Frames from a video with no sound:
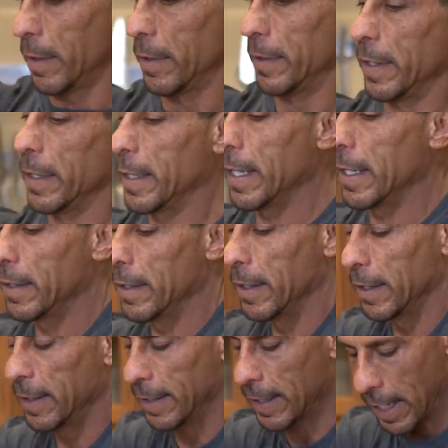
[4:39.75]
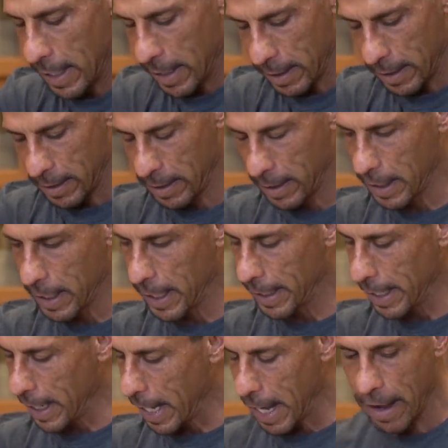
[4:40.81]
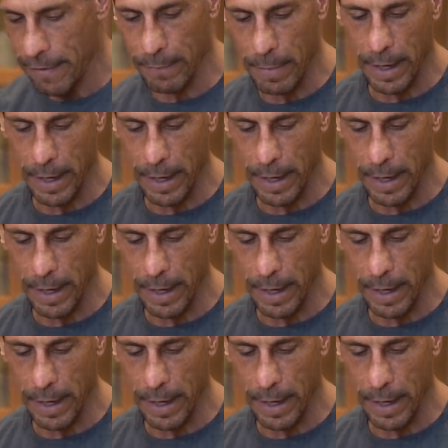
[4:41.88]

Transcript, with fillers: Set that to the side. And then I have